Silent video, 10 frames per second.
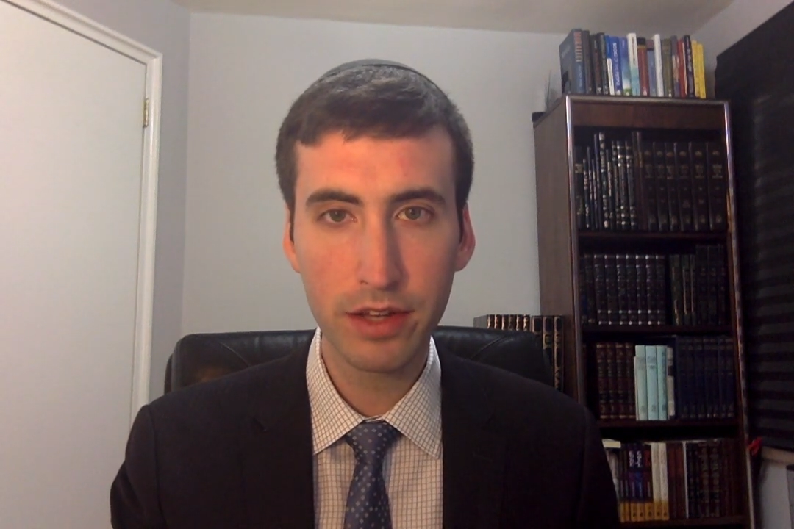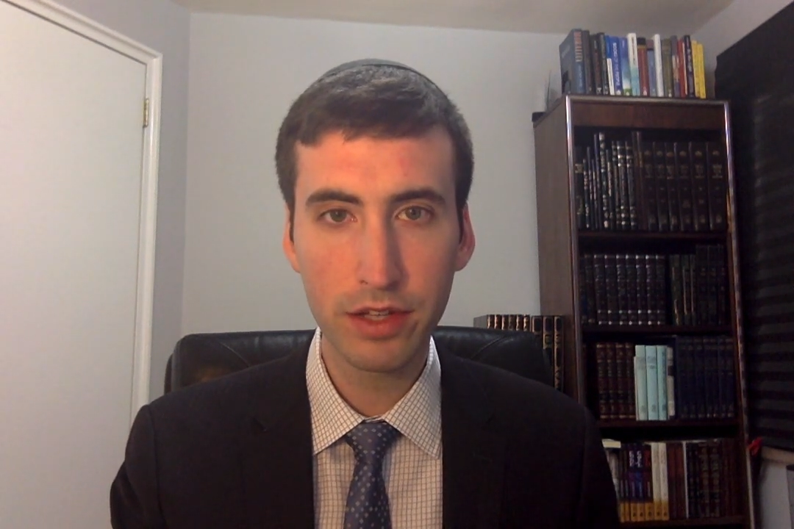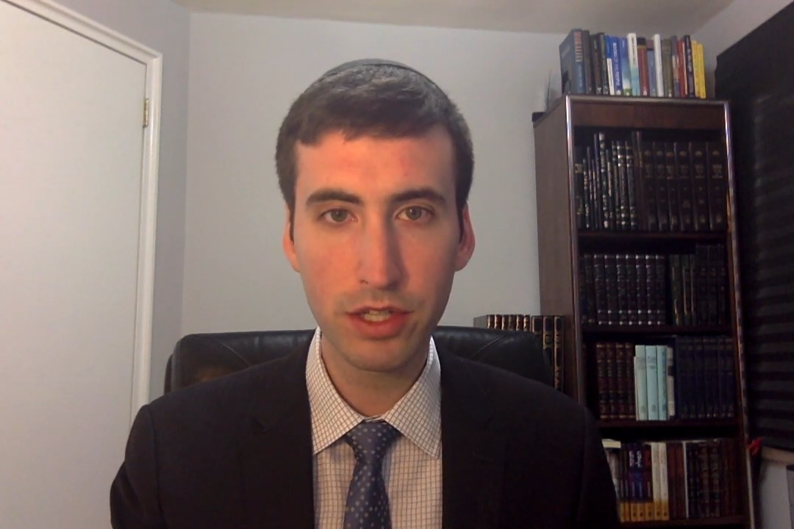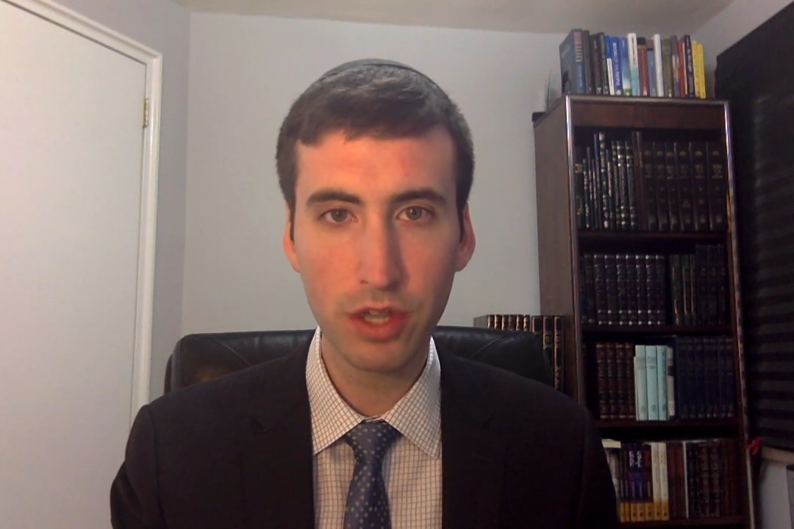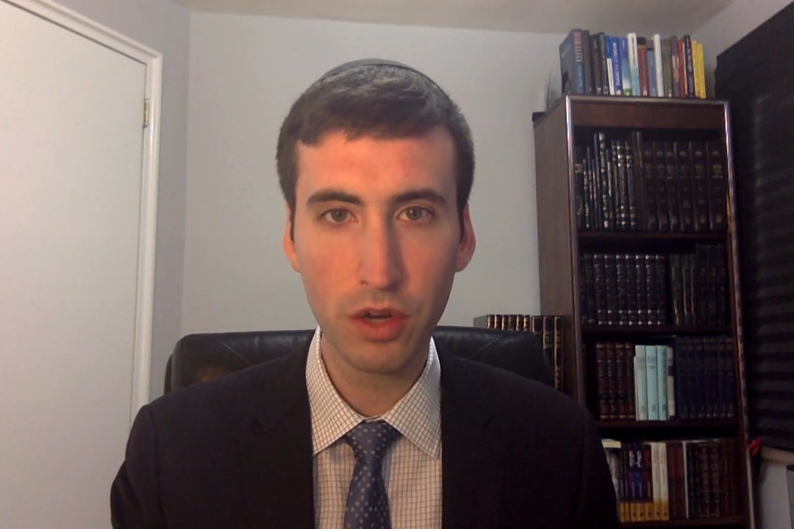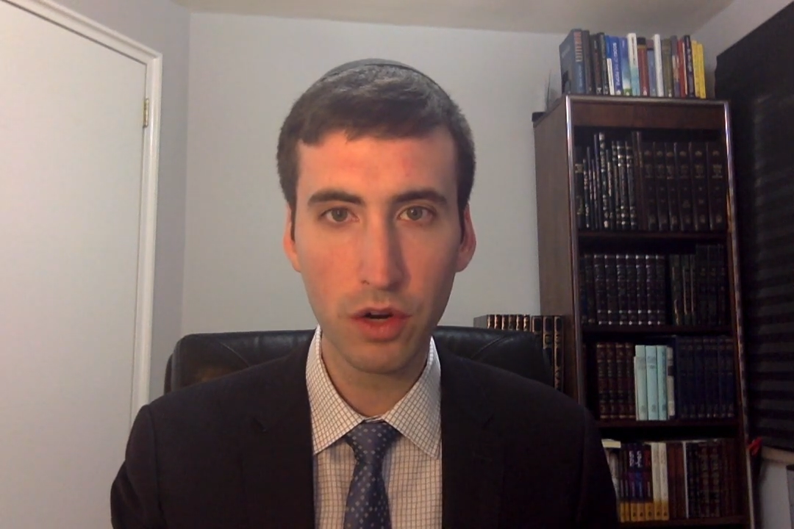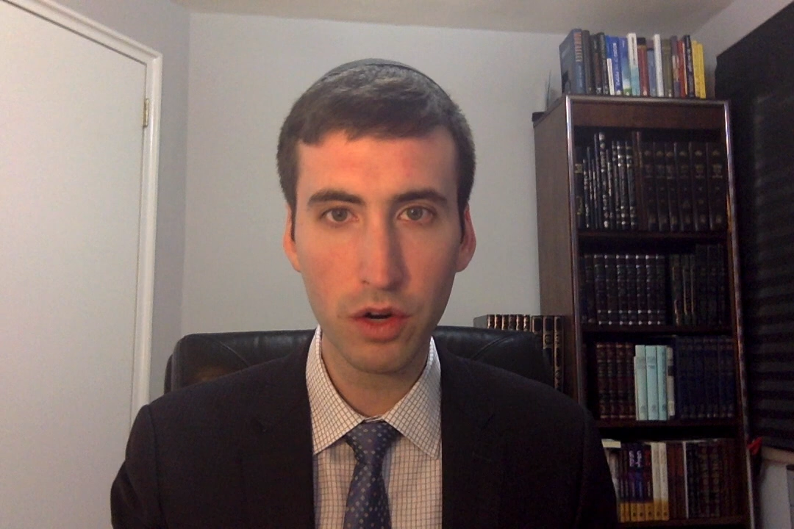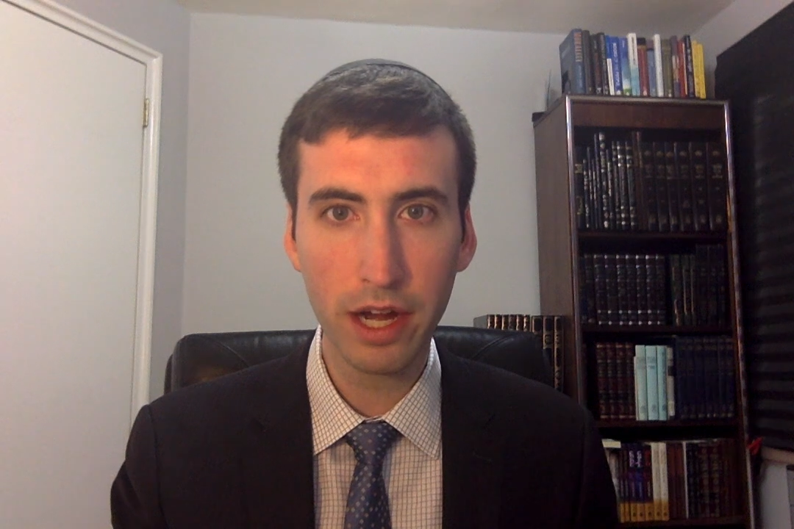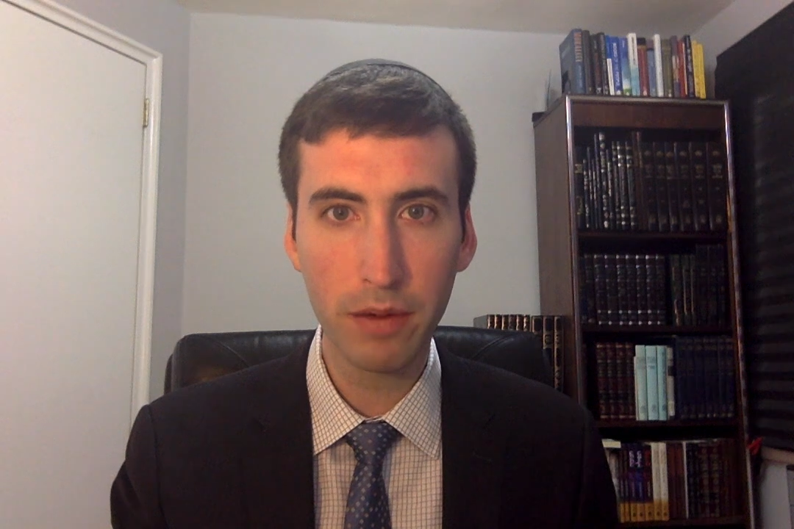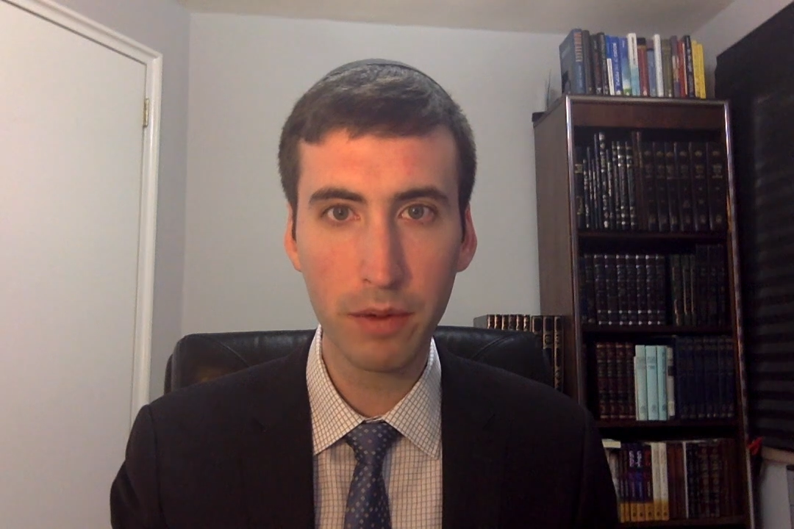the
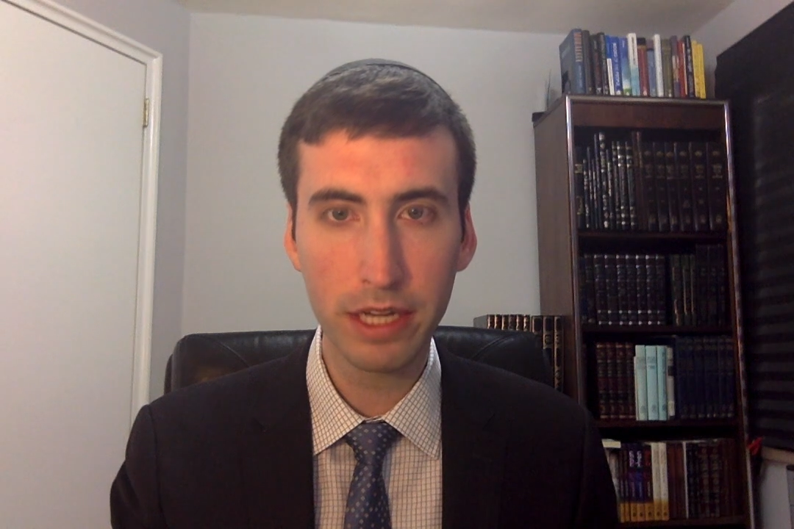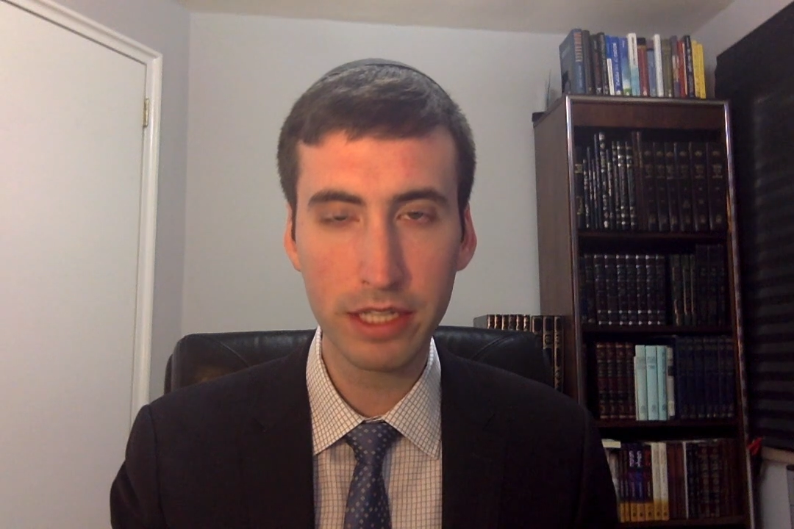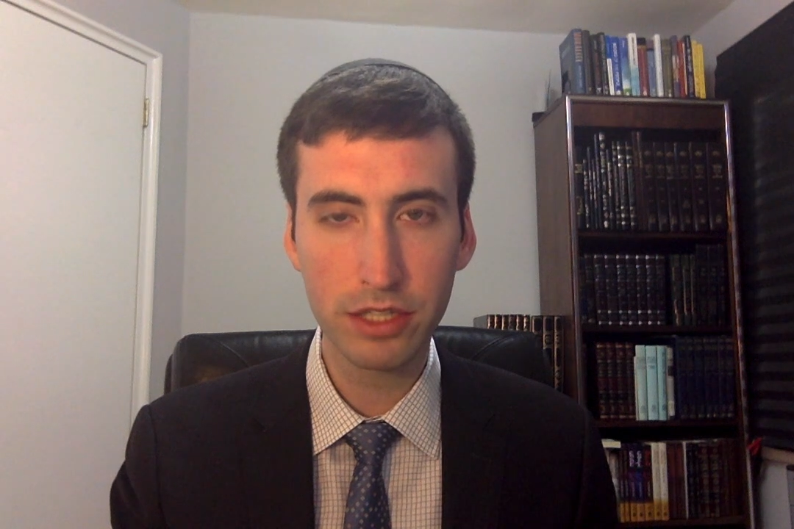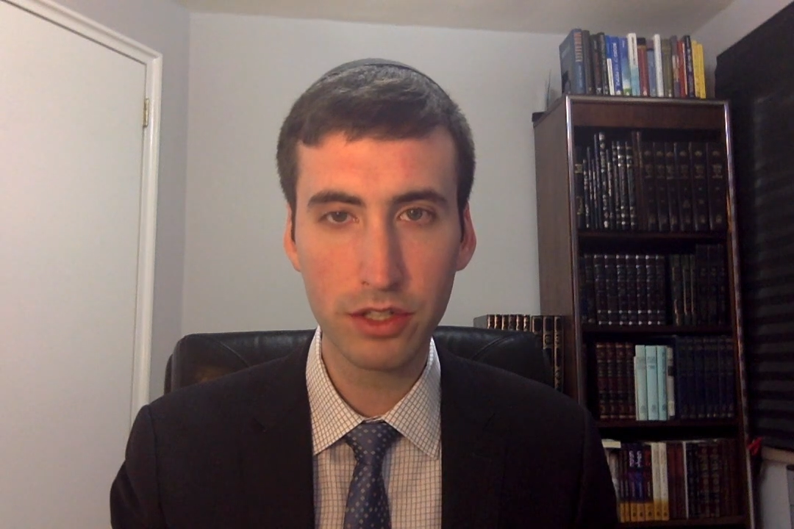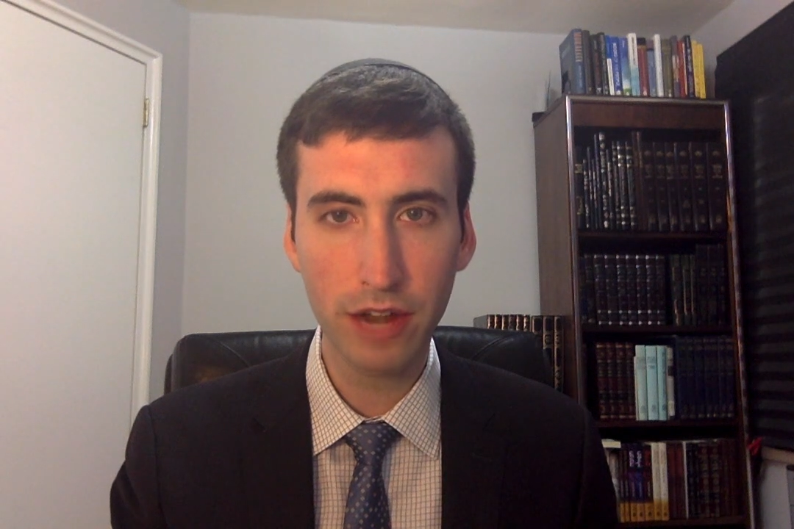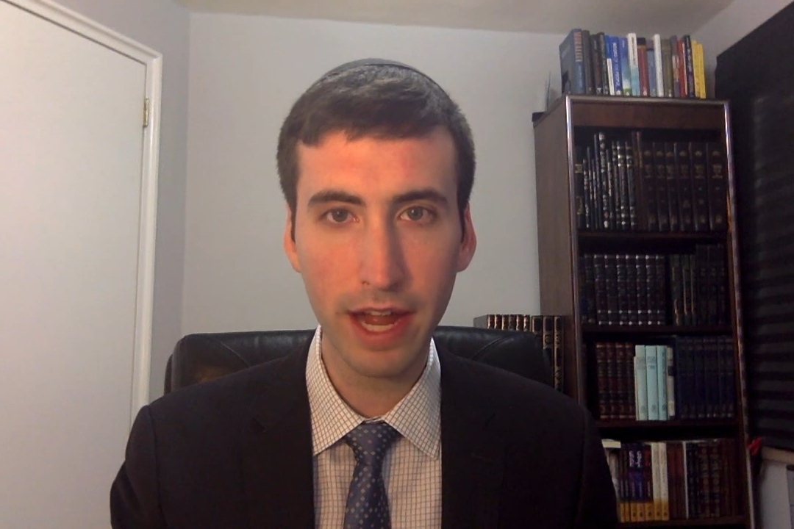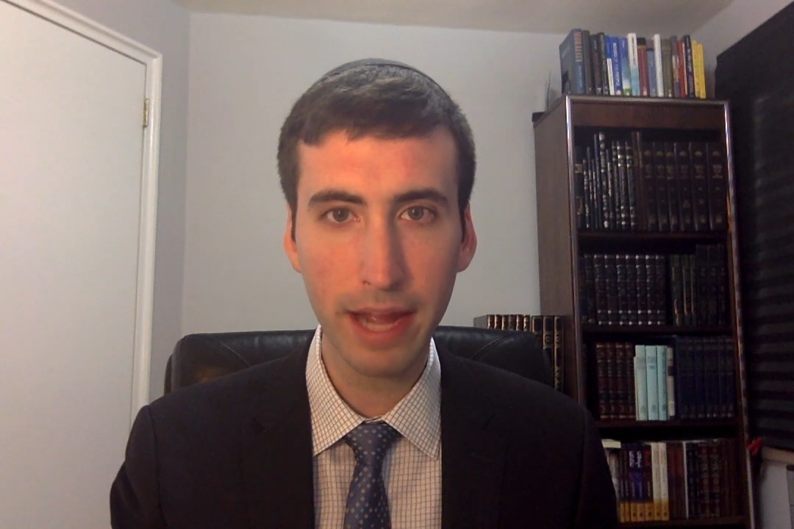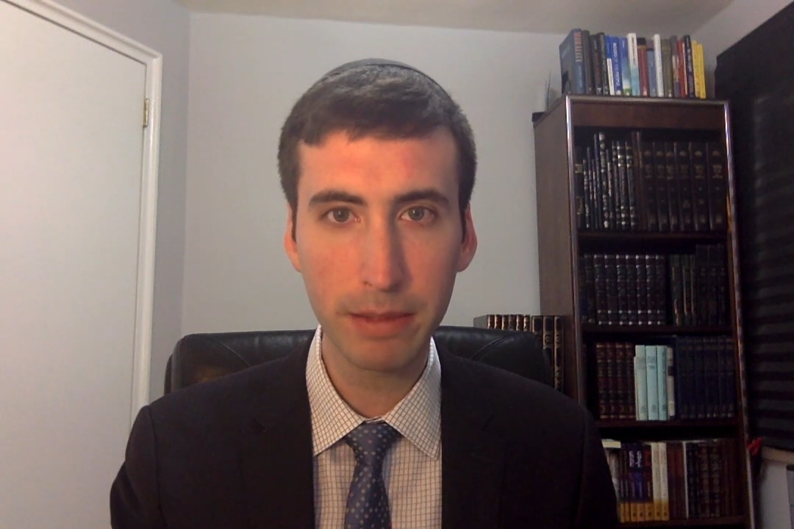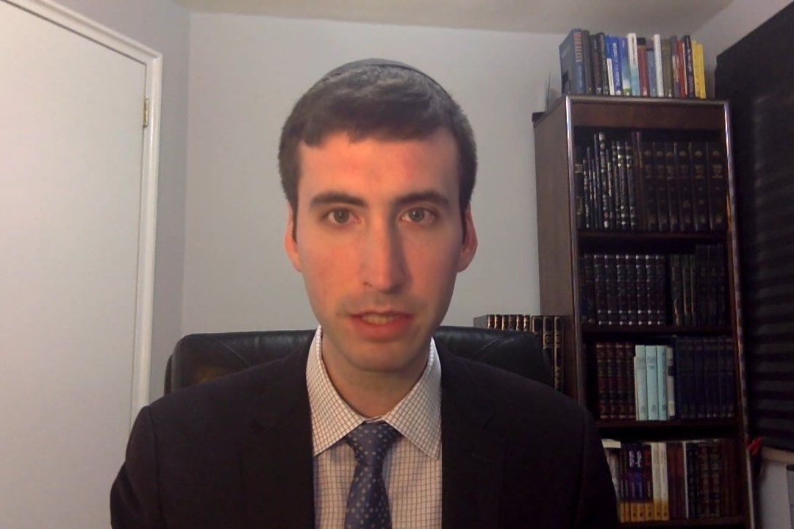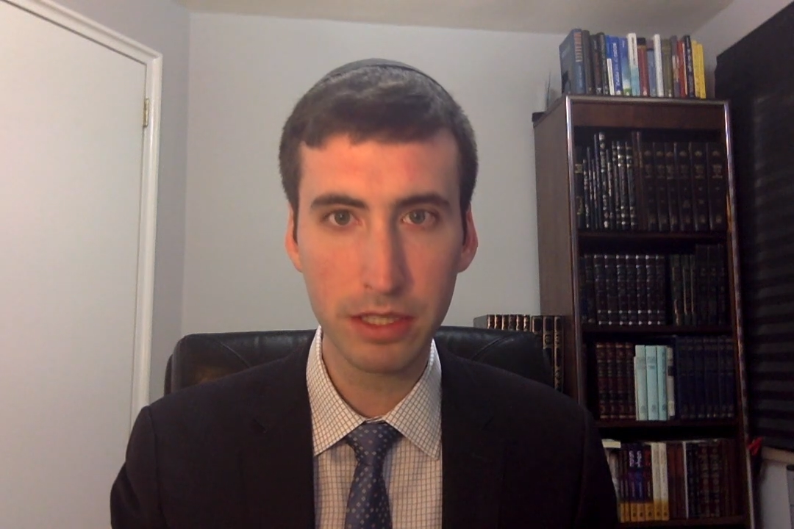Torah, when it
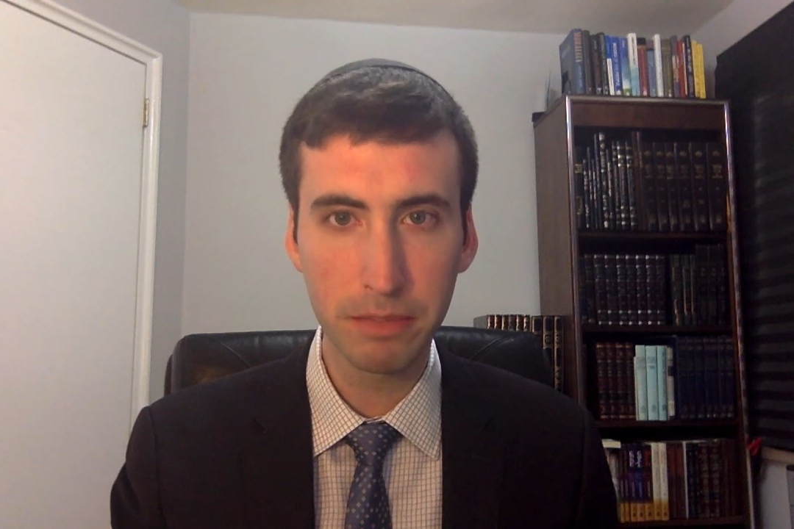describes the,